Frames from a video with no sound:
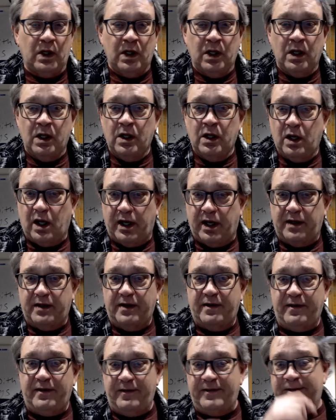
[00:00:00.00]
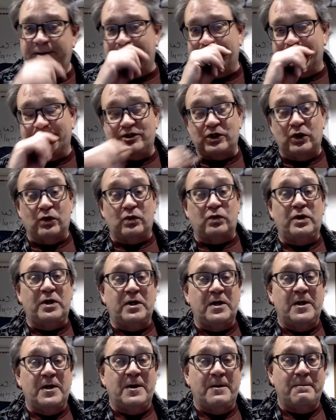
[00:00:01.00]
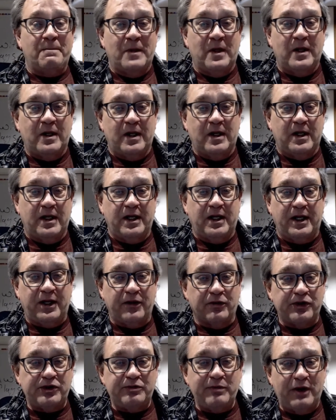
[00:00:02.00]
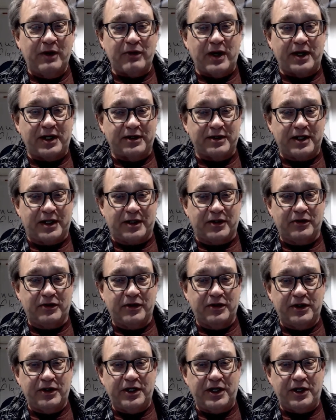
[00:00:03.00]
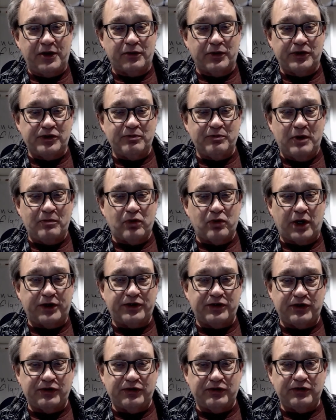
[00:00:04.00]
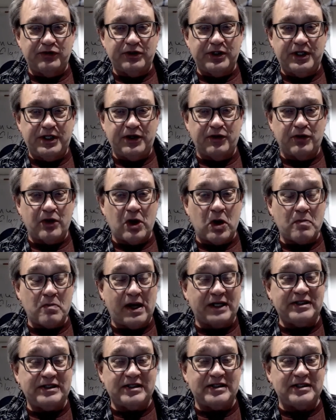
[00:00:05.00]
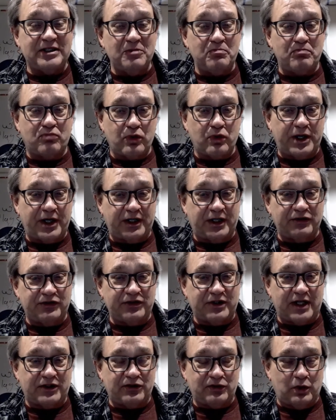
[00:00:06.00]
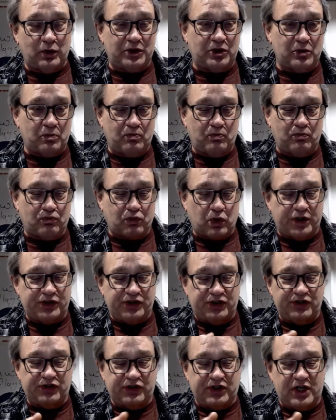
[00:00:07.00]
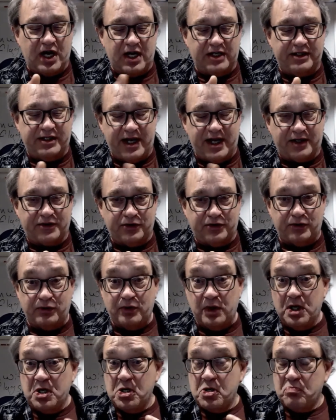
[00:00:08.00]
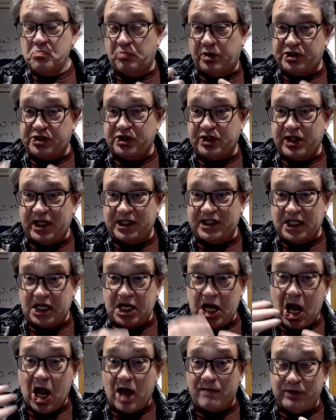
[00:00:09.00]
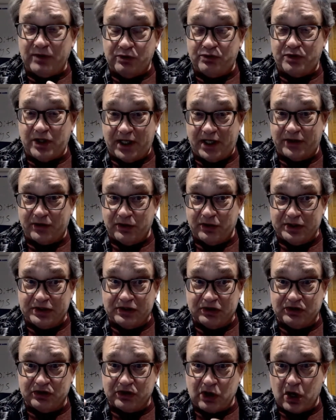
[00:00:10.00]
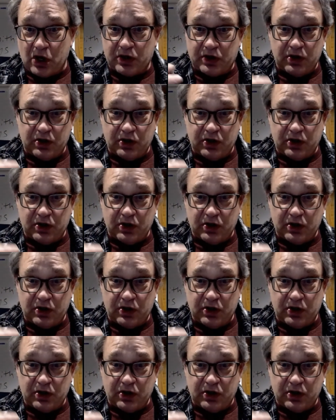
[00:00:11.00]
right, so here is my regulator. Here is my brushes. Here are my slip rings. That's what the brushes contact to, much like the commutator in the starter.